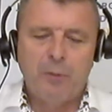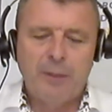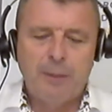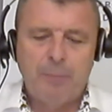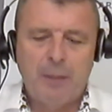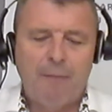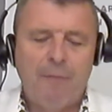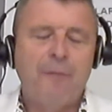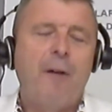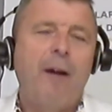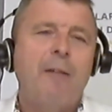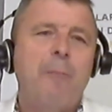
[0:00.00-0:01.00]
was something like
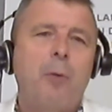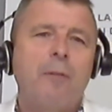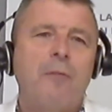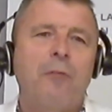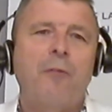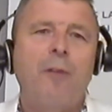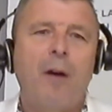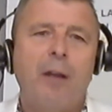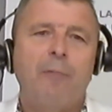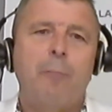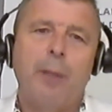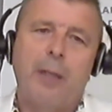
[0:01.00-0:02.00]

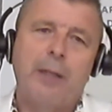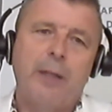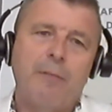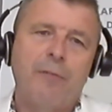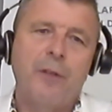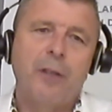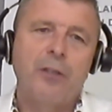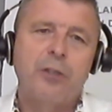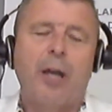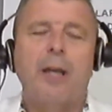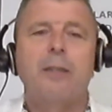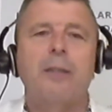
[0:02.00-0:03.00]
5.5 billion it finished
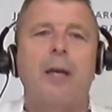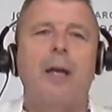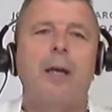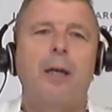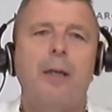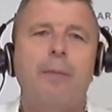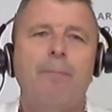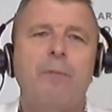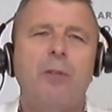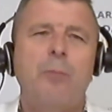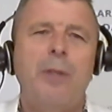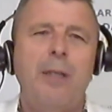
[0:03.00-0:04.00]
at. So
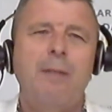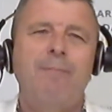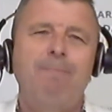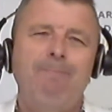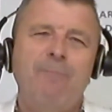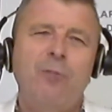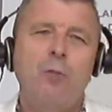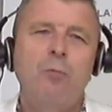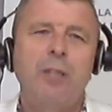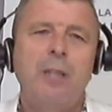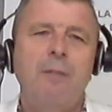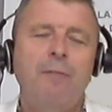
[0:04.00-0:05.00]
we're
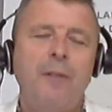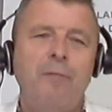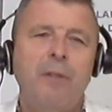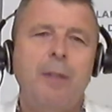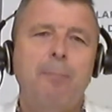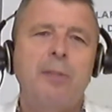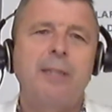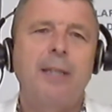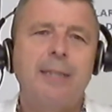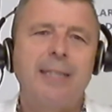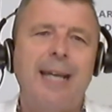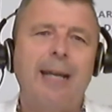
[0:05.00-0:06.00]

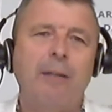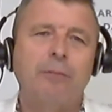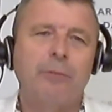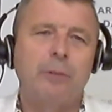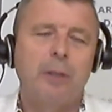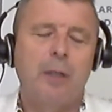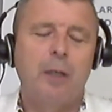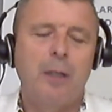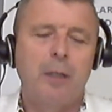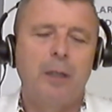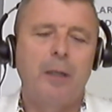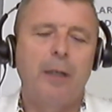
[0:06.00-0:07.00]
14-15% down
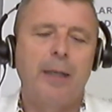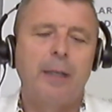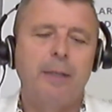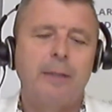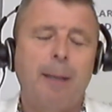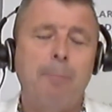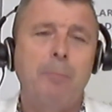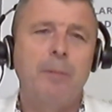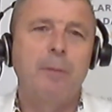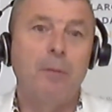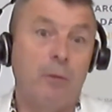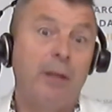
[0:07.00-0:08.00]
in number
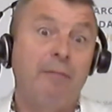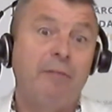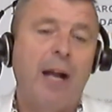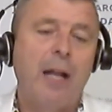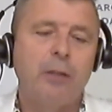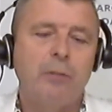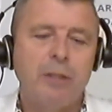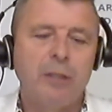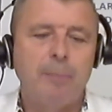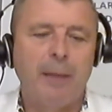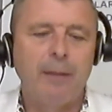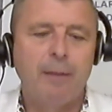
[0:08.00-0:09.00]
or in value
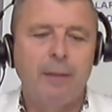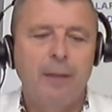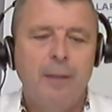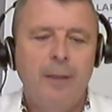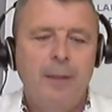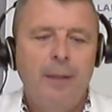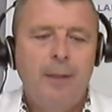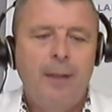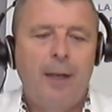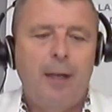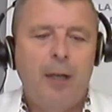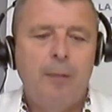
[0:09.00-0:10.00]
this month.
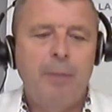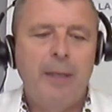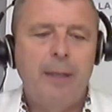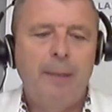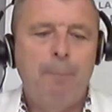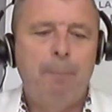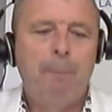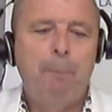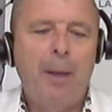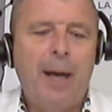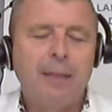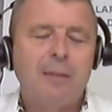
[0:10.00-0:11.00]

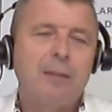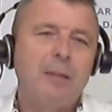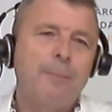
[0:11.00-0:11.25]
But